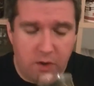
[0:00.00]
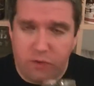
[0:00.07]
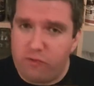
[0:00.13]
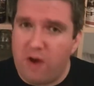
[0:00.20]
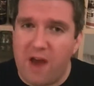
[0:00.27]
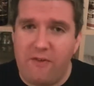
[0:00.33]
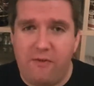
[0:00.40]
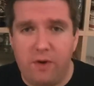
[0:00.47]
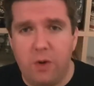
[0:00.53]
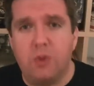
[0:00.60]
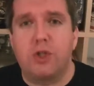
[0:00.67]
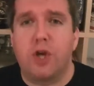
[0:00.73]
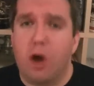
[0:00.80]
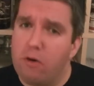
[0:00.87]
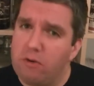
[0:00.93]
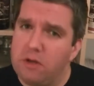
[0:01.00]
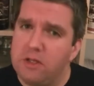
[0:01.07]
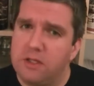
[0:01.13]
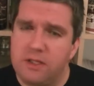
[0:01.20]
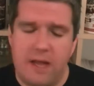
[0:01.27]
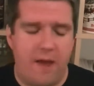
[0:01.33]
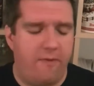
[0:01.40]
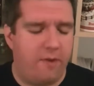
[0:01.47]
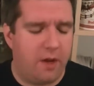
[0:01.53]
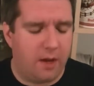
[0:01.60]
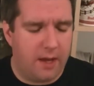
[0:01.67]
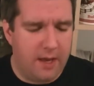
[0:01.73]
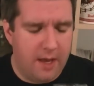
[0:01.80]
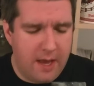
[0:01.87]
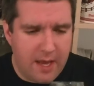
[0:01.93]
Dry fruits, currants,
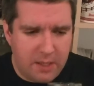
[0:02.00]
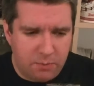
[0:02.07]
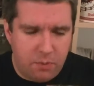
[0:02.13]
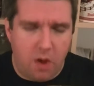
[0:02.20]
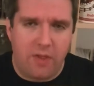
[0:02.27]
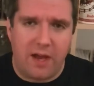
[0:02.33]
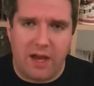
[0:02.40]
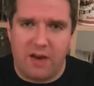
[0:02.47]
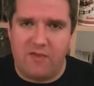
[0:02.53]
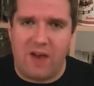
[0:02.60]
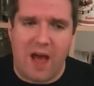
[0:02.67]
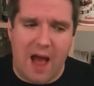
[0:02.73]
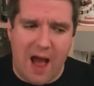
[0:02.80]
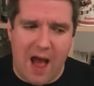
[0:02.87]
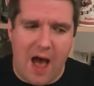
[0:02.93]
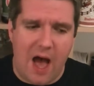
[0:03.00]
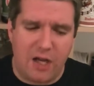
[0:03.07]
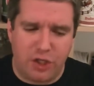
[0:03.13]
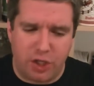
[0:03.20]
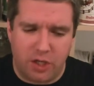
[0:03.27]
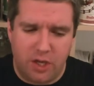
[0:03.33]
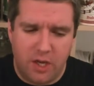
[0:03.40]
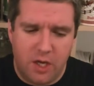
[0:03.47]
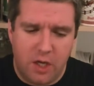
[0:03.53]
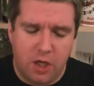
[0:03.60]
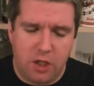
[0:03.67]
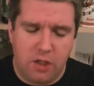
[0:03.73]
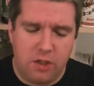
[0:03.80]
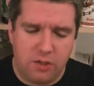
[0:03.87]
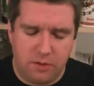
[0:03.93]
definitely. More that kind of like harsher,
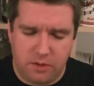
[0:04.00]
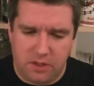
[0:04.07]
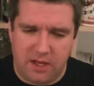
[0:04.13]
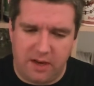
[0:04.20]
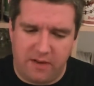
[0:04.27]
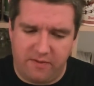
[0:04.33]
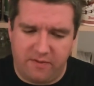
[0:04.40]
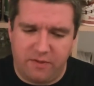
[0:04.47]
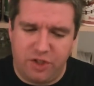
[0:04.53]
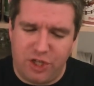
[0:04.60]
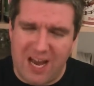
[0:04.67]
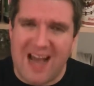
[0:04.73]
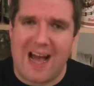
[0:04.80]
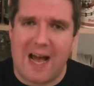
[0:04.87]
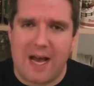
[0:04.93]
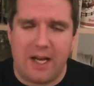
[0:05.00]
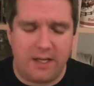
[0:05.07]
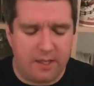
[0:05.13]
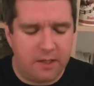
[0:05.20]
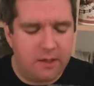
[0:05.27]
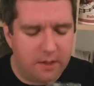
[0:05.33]
kind of charred